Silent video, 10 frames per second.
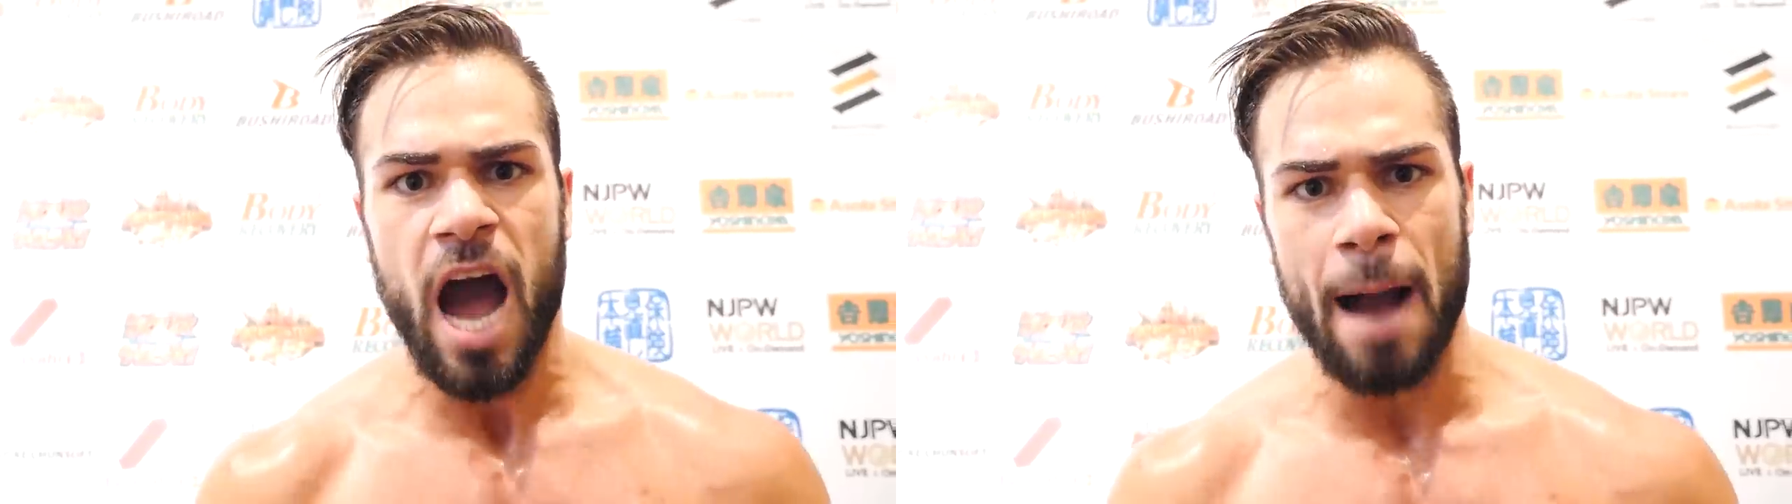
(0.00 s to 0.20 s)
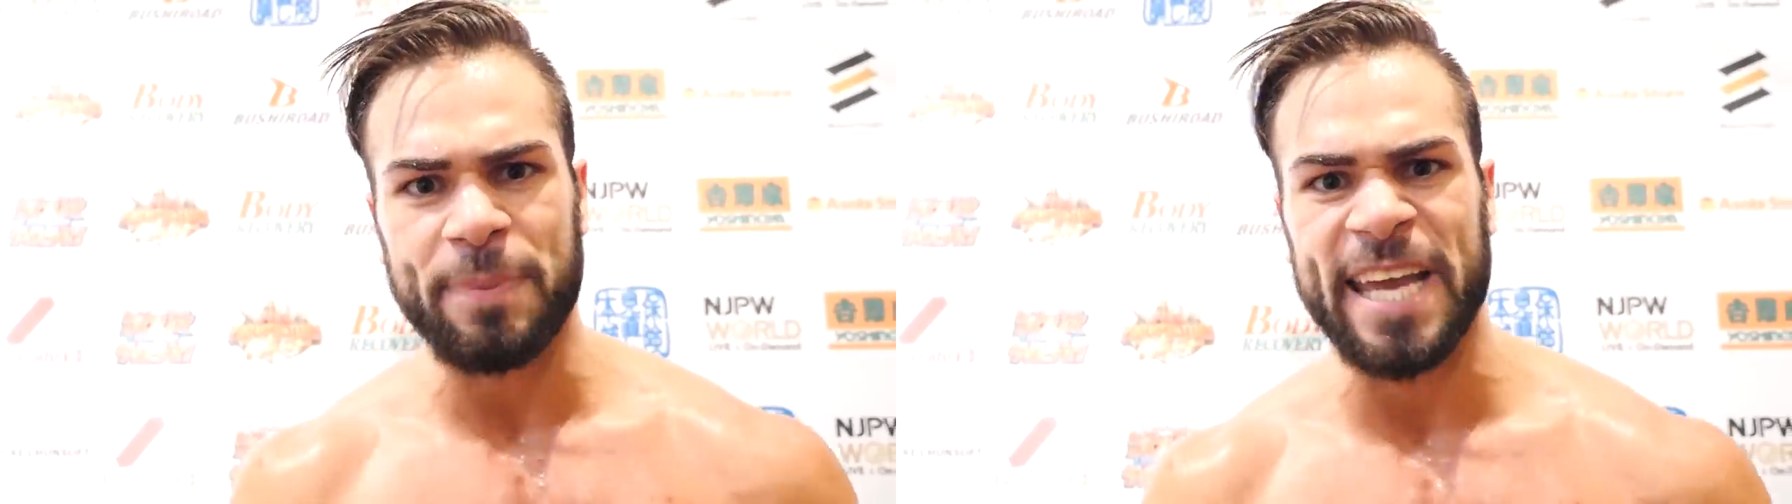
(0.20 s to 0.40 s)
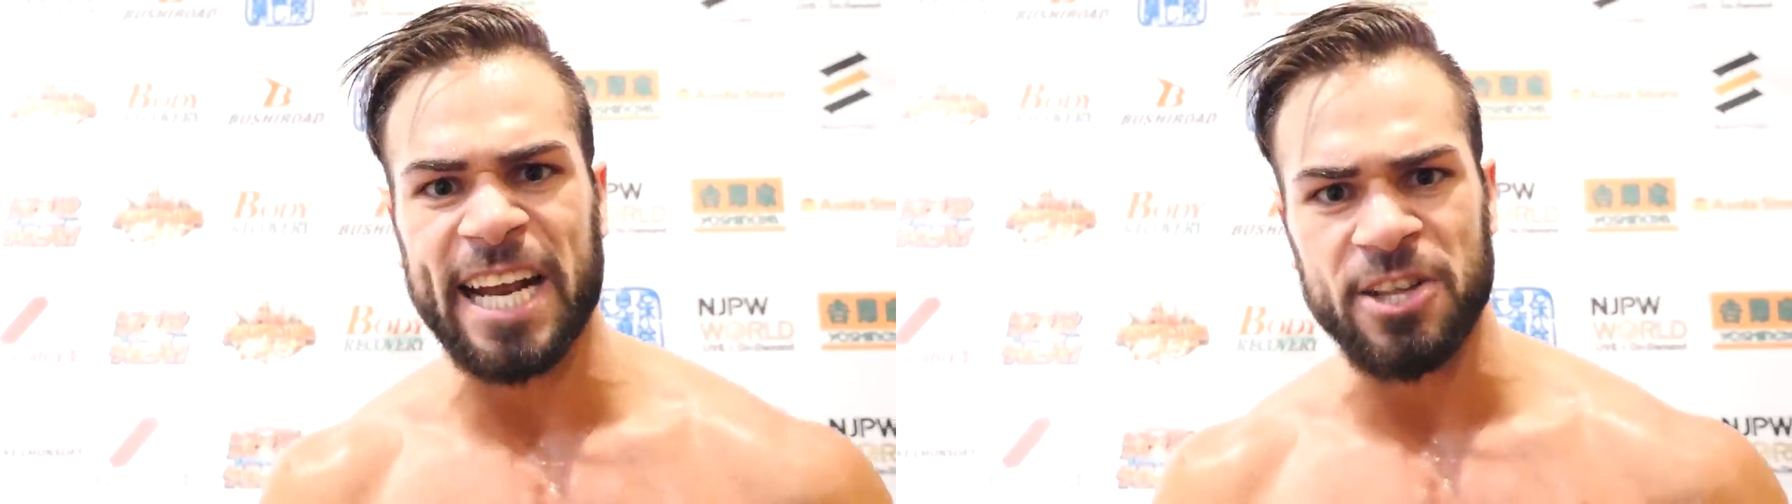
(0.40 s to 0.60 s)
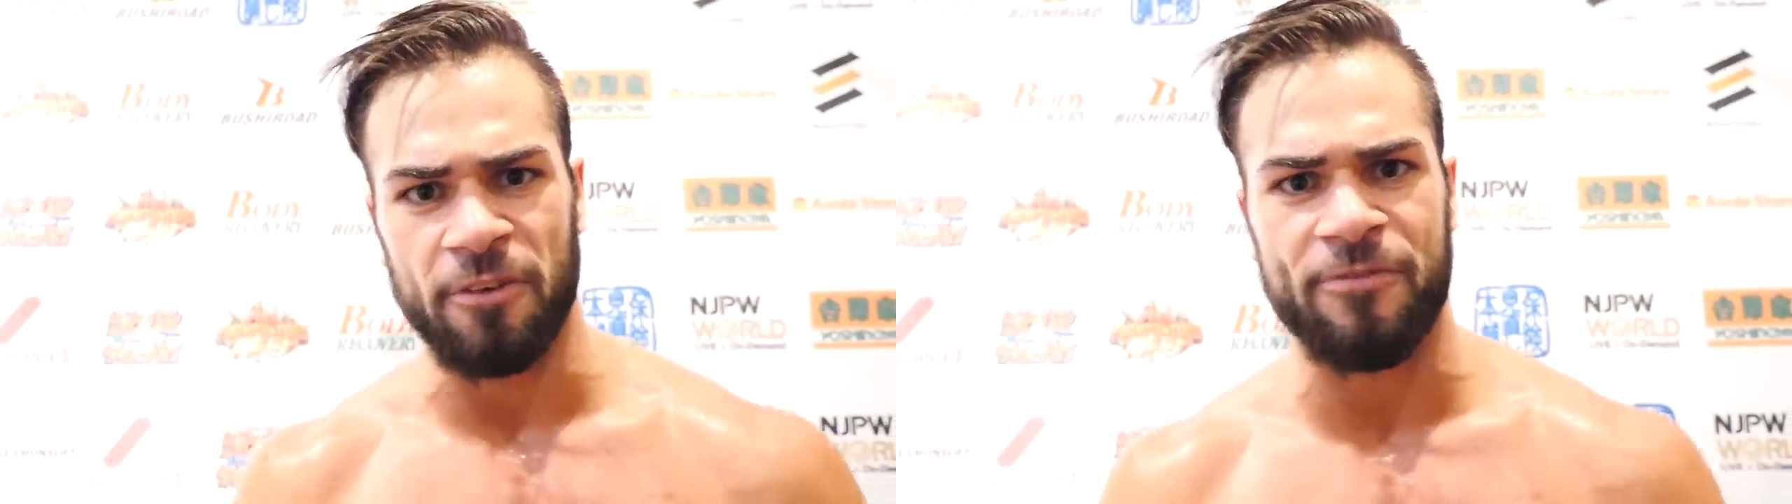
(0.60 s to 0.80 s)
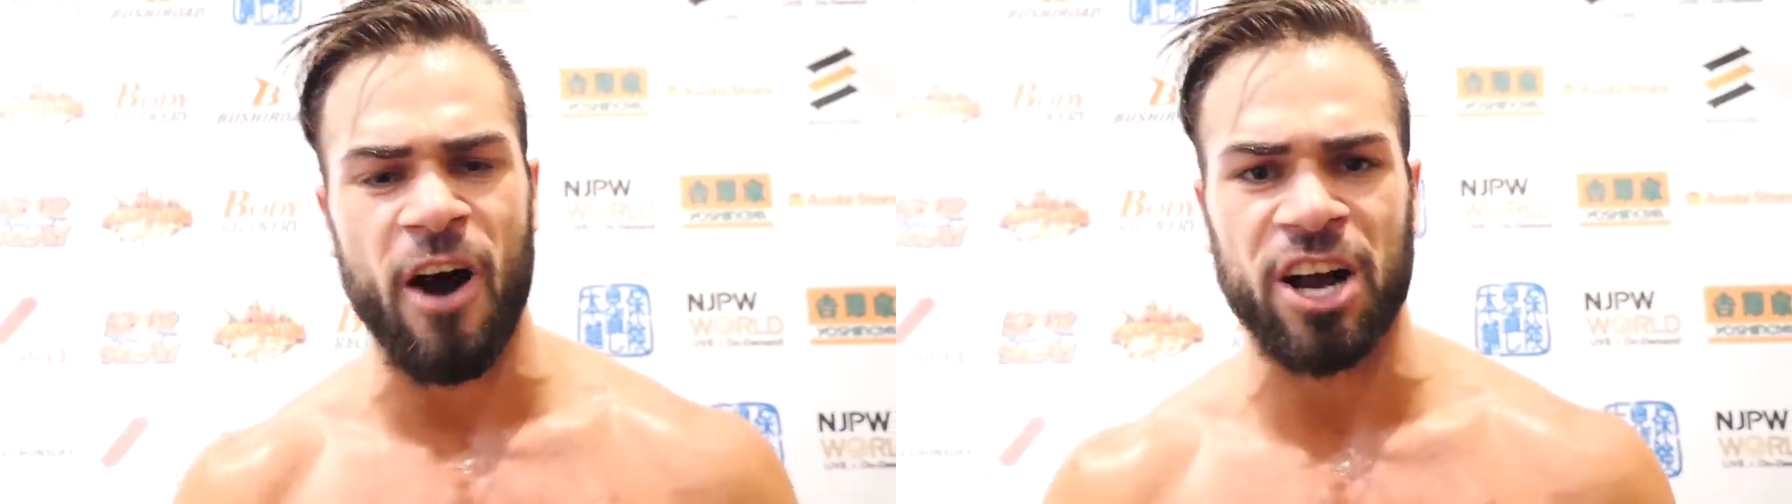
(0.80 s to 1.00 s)
I'm kicking
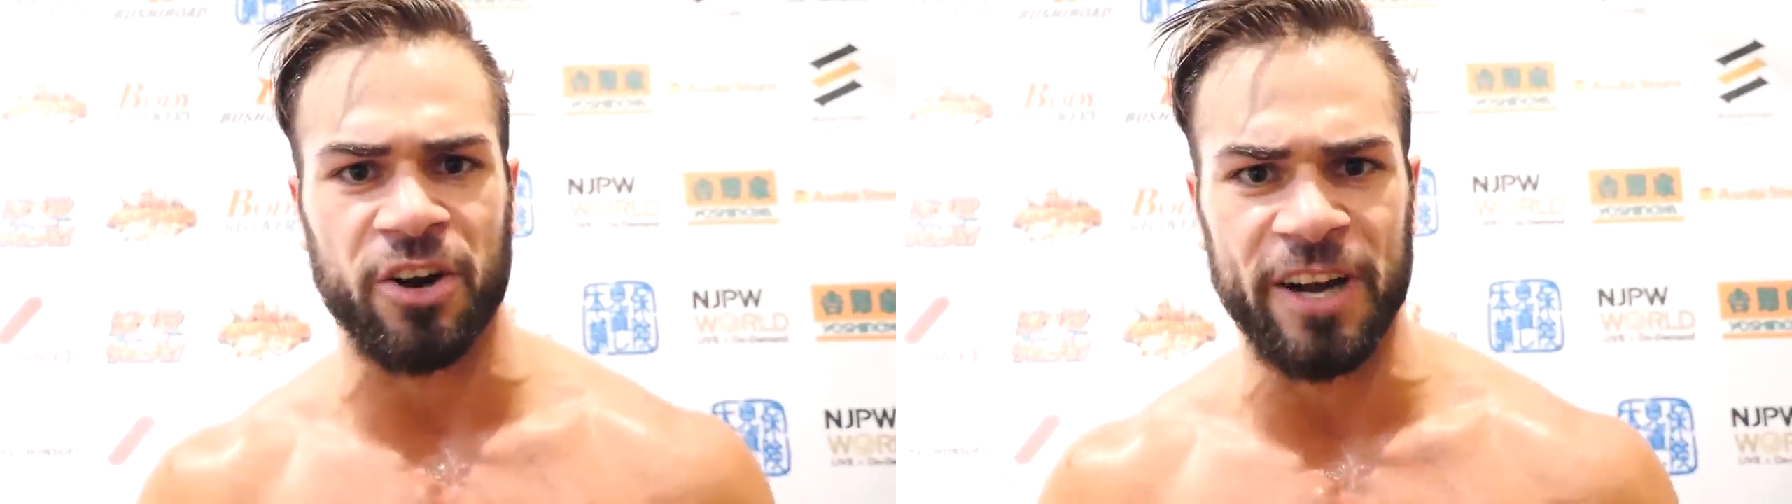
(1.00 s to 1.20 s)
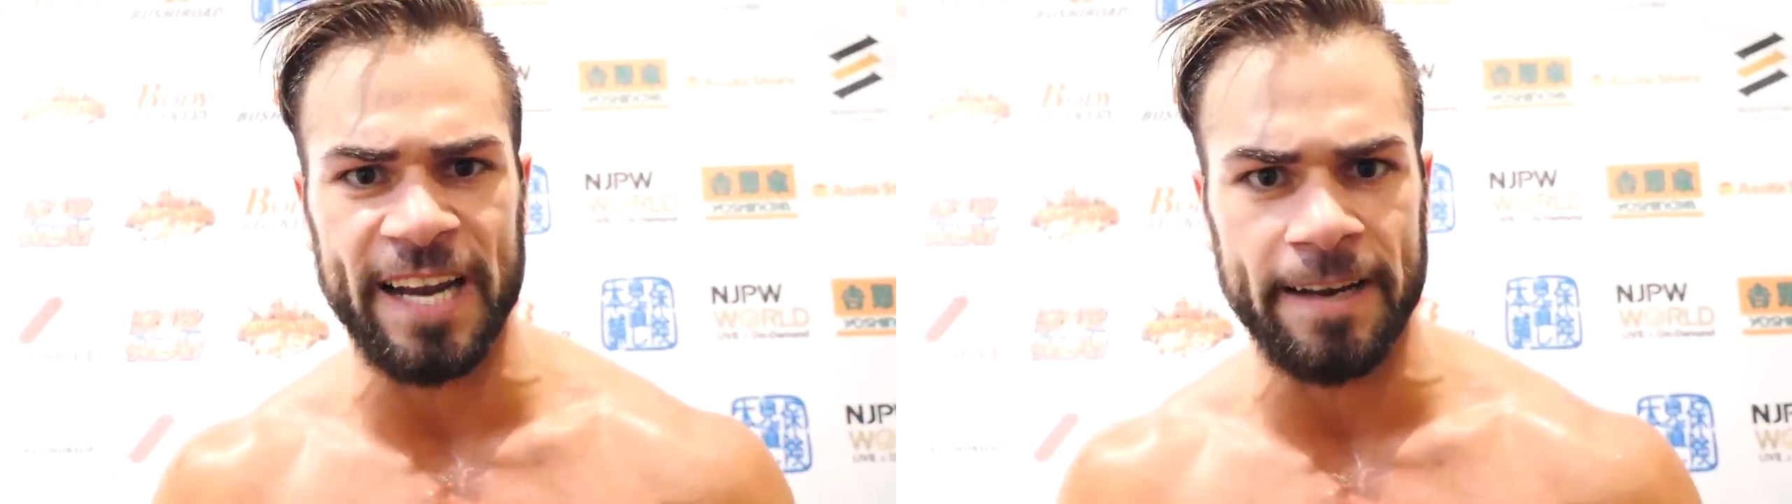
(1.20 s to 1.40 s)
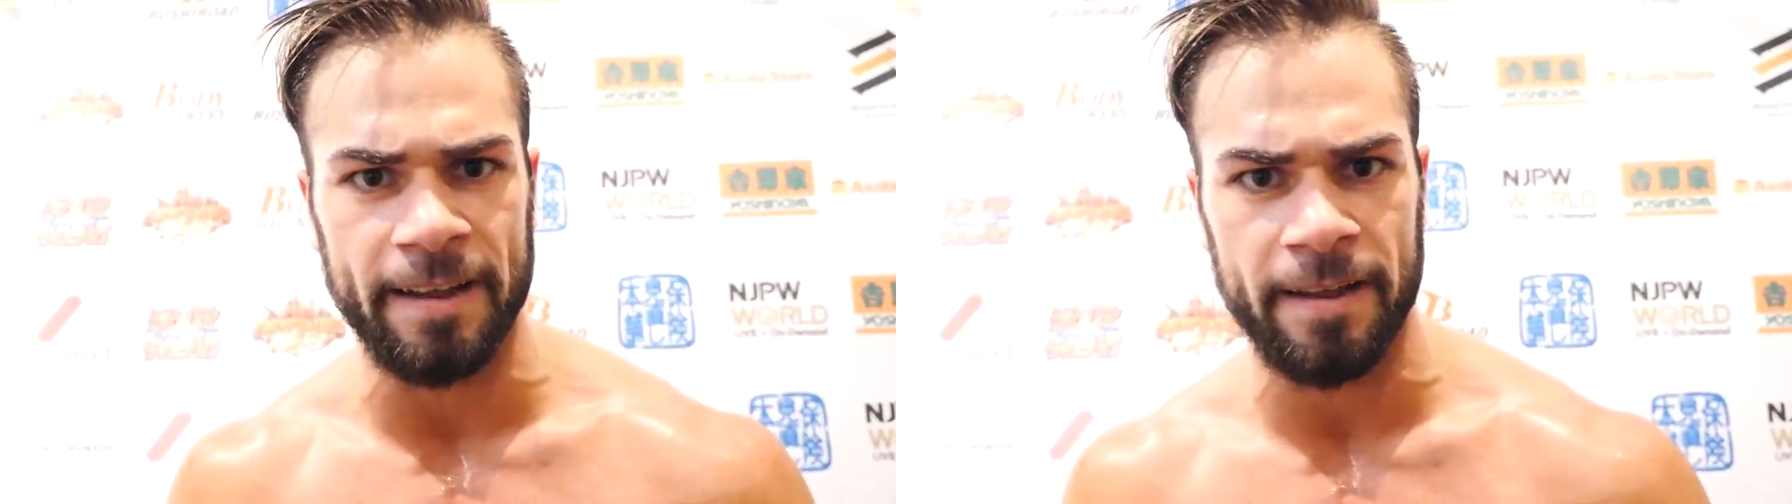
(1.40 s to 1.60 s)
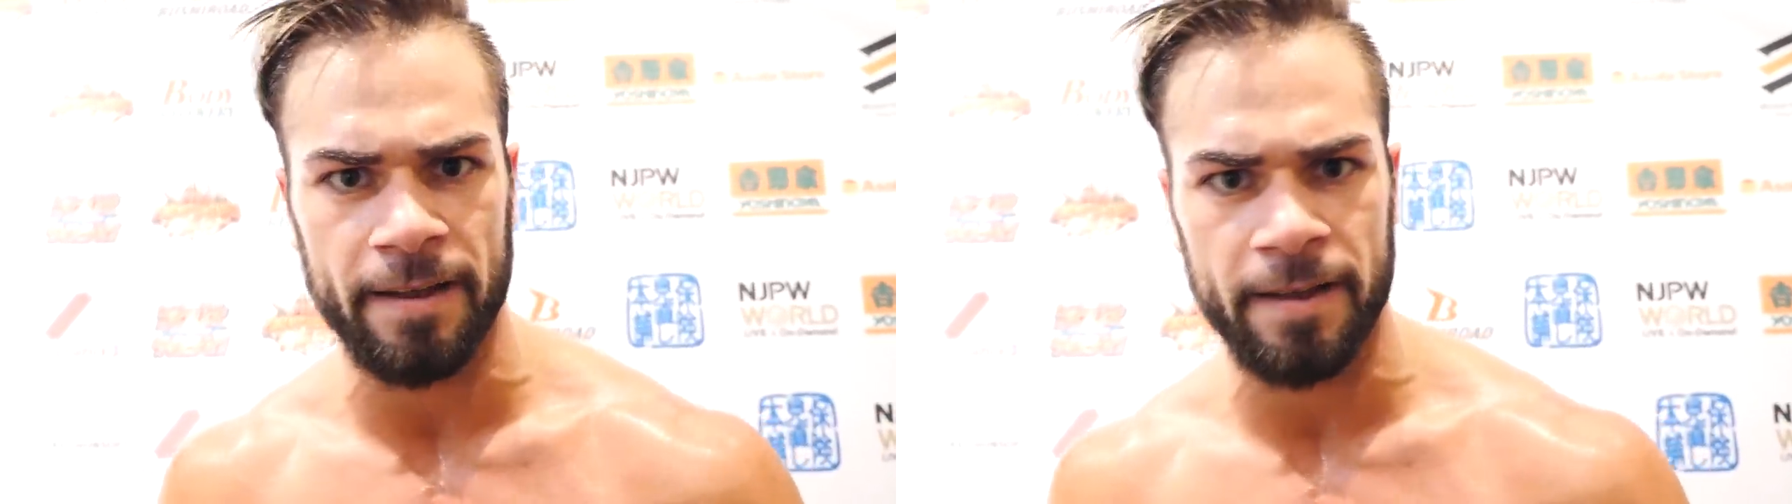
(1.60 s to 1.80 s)
the fucker in.